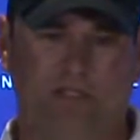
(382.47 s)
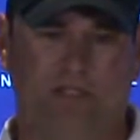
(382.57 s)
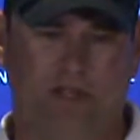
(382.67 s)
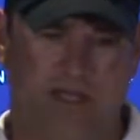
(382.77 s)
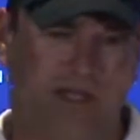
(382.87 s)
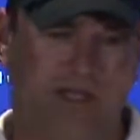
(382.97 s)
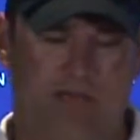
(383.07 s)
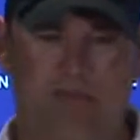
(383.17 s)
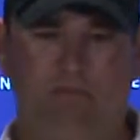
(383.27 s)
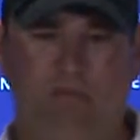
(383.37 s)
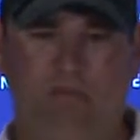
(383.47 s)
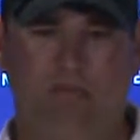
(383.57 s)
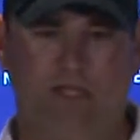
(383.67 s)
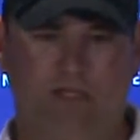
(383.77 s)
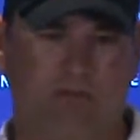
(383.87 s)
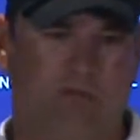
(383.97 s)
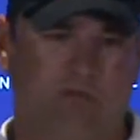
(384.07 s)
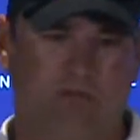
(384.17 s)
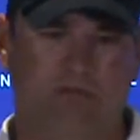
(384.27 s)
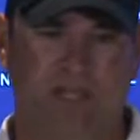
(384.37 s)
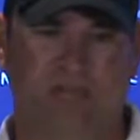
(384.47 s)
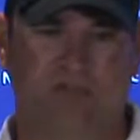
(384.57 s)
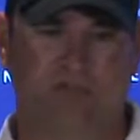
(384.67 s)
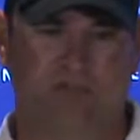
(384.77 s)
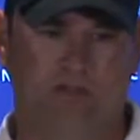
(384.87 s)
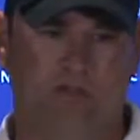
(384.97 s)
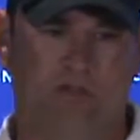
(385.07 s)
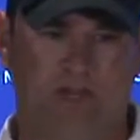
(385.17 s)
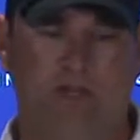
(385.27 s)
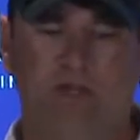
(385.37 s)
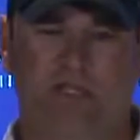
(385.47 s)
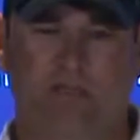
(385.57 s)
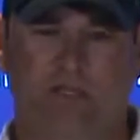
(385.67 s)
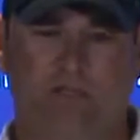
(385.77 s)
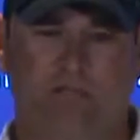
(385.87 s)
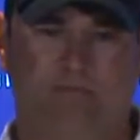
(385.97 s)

And today I think he made people miss and ran through some tackles like we expect.